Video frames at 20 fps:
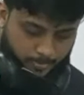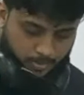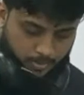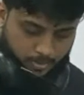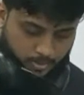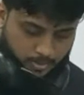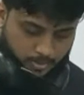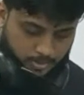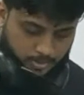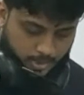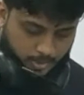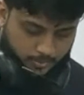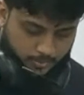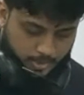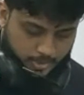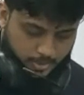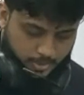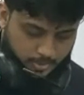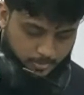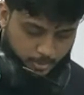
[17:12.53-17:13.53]
have
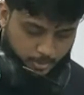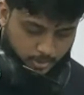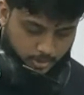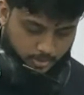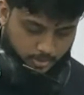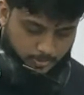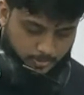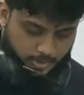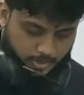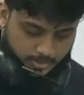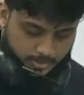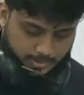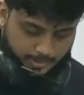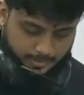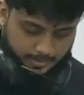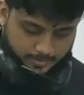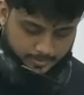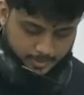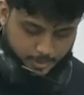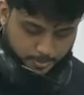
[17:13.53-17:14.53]
distributed the marks like
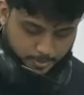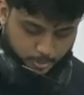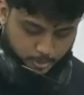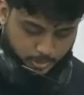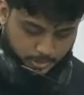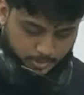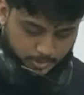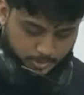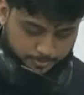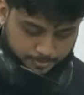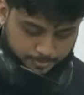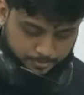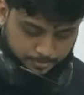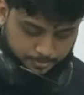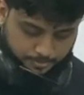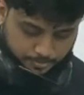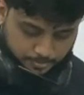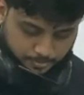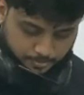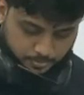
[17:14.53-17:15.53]
this, Puta.
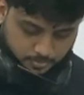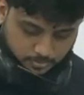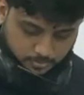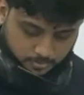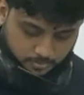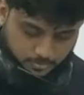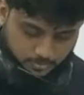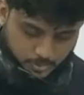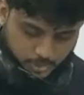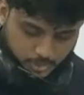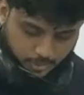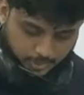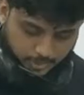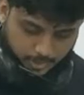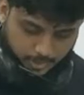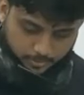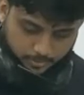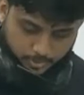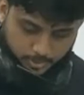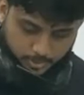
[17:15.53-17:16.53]
Okay,
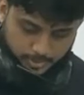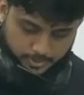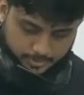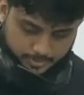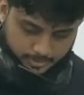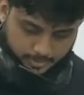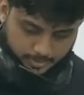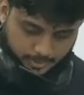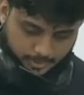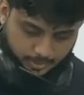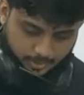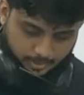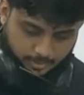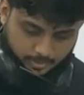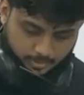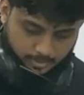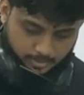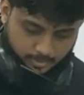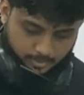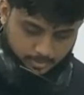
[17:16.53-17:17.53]
carefully listen.
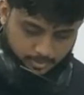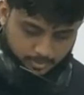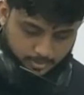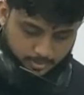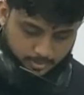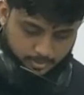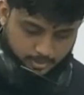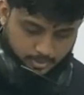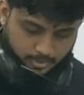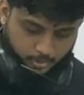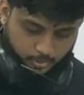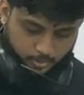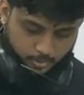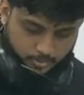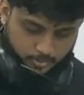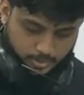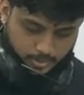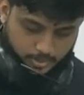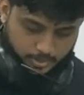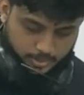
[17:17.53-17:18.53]
Now, the
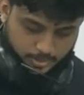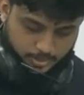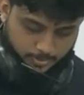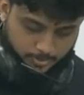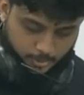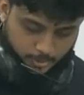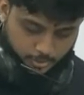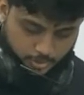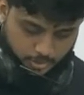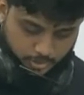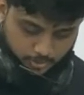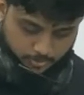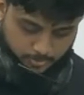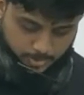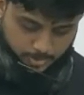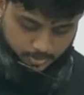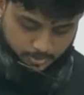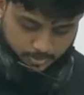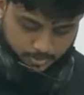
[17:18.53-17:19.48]
distribution of marks.